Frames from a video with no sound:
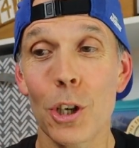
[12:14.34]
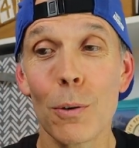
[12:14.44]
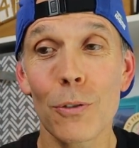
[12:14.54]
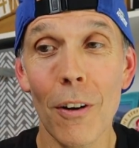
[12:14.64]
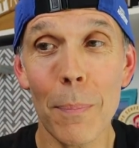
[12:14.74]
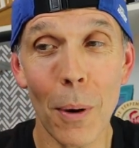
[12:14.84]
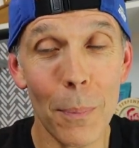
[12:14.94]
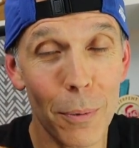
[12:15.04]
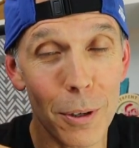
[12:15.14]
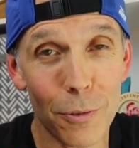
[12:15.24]
shoe was very
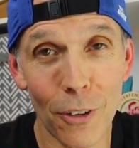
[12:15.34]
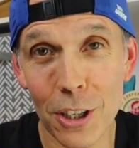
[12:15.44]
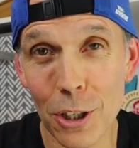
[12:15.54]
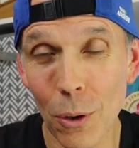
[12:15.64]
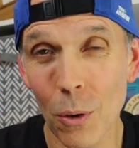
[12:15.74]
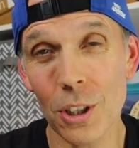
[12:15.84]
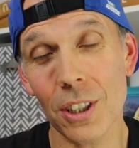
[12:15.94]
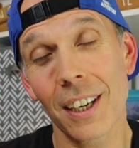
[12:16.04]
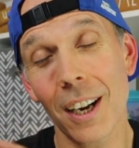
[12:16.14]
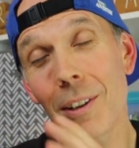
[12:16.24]
popular when it was first launched,
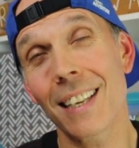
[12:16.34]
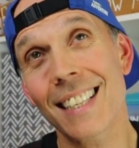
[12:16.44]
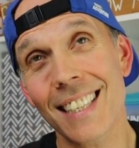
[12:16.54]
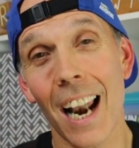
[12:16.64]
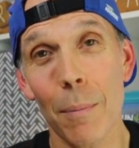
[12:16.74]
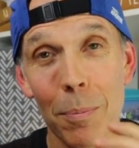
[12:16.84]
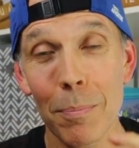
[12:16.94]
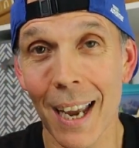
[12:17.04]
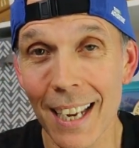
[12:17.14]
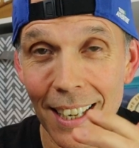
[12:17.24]
and I don't think Salomon
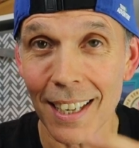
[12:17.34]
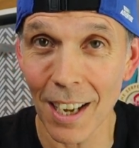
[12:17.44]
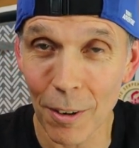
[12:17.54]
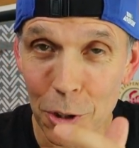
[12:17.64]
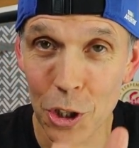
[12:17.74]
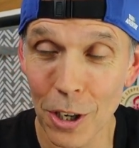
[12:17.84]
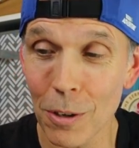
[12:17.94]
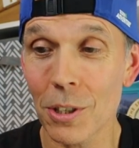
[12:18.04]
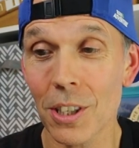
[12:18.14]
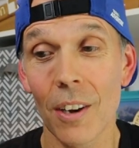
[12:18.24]
made enough
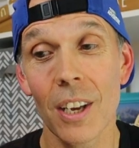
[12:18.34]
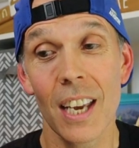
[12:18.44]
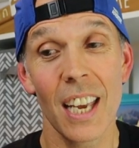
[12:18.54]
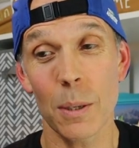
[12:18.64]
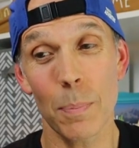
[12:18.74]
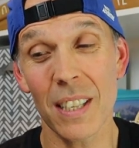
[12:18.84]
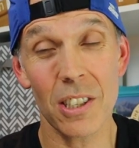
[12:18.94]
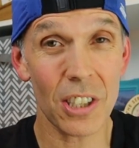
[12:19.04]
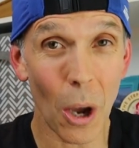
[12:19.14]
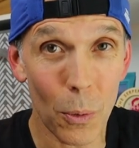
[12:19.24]
shoes, so it's been
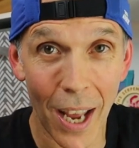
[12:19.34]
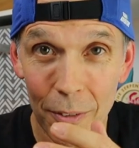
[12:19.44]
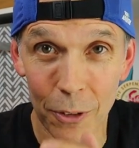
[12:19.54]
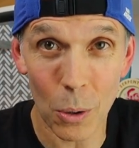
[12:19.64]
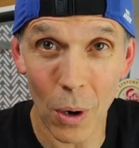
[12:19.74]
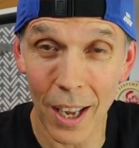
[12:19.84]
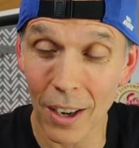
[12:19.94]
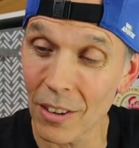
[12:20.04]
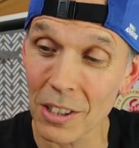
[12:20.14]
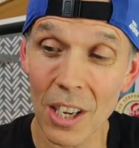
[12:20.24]
sold out for quite a
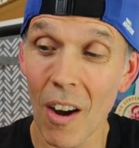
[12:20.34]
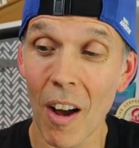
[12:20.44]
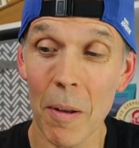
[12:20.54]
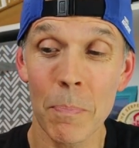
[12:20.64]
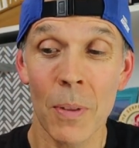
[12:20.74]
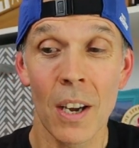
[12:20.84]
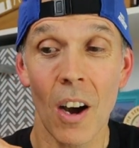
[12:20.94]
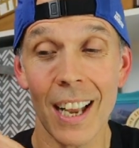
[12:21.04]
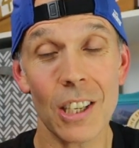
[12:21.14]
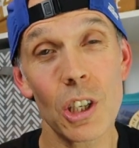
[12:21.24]
long time.
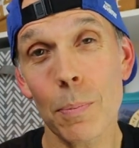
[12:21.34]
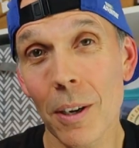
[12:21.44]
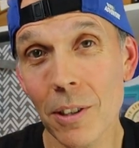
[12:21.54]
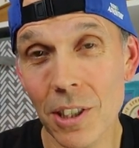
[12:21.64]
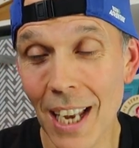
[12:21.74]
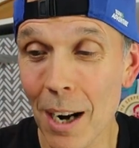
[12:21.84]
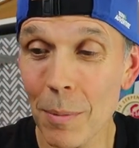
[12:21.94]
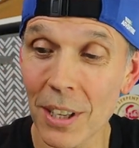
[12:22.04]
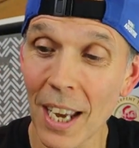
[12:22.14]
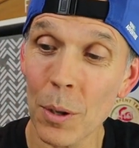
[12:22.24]
I actually spoke to
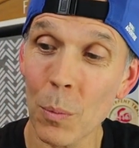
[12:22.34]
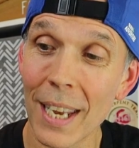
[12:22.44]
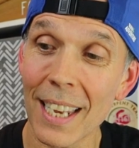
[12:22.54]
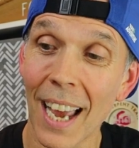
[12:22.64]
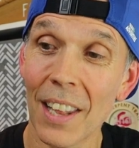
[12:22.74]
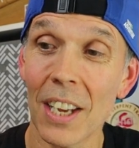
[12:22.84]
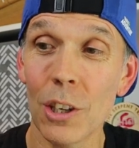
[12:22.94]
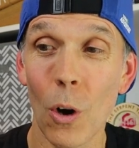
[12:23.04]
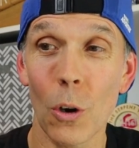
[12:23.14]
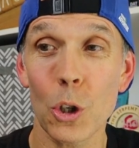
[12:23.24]
Salomon the other week, and they're
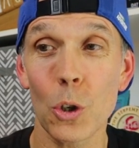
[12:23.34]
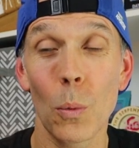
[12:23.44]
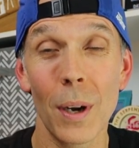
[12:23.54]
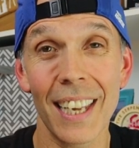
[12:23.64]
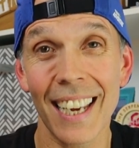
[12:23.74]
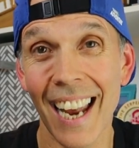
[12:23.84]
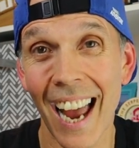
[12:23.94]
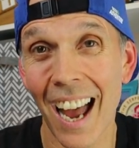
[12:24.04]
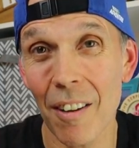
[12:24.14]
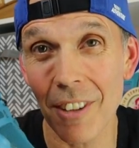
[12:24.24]
not sure when they're gonna
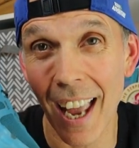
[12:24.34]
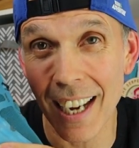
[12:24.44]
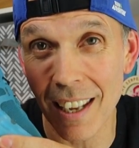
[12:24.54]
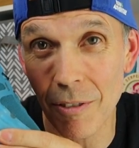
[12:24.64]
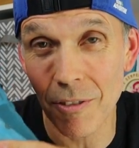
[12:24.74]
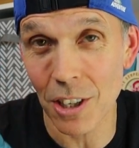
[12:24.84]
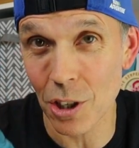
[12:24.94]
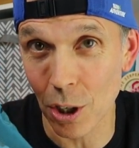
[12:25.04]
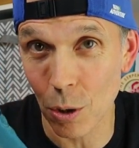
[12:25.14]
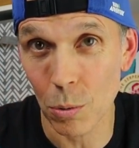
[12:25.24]
have any
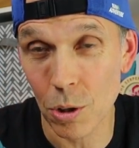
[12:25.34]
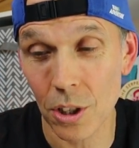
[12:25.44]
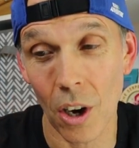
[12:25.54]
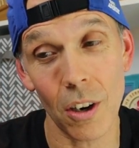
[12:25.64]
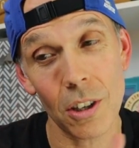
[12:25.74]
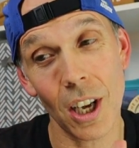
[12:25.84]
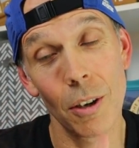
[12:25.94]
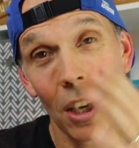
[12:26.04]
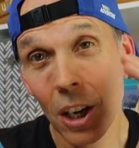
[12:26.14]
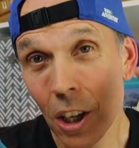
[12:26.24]
physical stock. So